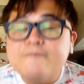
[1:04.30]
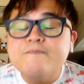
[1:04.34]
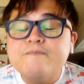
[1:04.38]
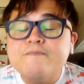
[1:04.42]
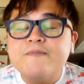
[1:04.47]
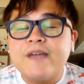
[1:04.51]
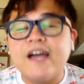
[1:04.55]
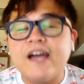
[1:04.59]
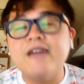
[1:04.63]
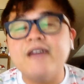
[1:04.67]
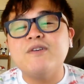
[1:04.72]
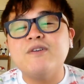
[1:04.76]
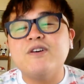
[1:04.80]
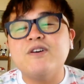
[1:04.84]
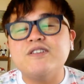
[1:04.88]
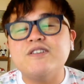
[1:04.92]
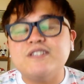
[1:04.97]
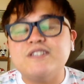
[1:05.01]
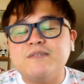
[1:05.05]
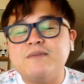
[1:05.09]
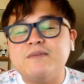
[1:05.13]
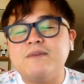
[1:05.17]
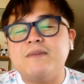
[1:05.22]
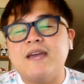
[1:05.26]
I am going
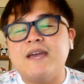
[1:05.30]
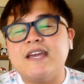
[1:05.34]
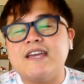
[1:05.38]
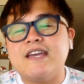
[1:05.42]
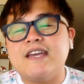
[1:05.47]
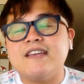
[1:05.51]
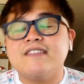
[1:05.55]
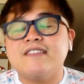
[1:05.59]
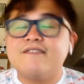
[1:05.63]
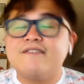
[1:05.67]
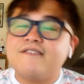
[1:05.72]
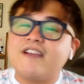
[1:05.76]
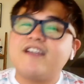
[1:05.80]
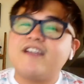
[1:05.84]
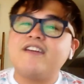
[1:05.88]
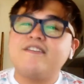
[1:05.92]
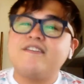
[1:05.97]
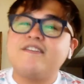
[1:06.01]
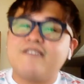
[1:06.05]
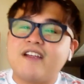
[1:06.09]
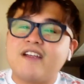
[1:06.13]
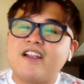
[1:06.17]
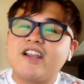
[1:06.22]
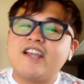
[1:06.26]
to be making the very,
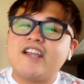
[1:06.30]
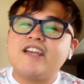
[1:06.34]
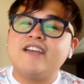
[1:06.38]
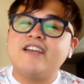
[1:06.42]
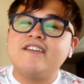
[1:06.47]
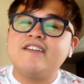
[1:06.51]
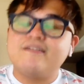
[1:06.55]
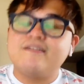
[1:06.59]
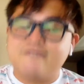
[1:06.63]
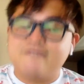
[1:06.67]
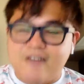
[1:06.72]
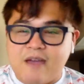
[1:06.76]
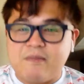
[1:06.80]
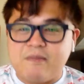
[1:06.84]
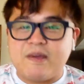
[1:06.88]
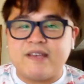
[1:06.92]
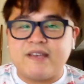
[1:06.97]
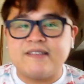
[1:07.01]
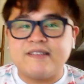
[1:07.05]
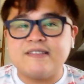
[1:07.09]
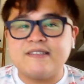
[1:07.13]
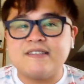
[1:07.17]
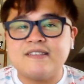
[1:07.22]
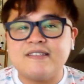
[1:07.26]
very
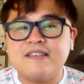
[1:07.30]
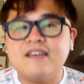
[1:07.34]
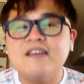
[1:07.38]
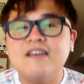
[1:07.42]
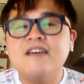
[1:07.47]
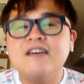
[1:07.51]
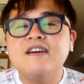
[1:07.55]
famous